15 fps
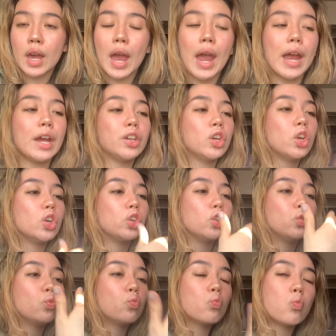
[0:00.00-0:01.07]
and
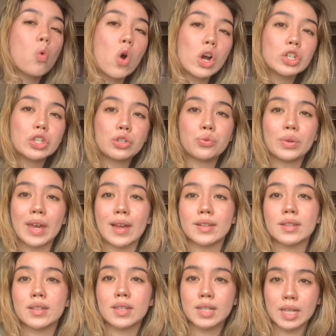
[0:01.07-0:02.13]
you want to get
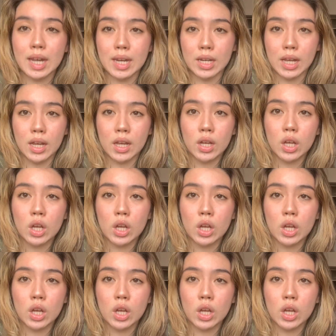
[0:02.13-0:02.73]
skinny,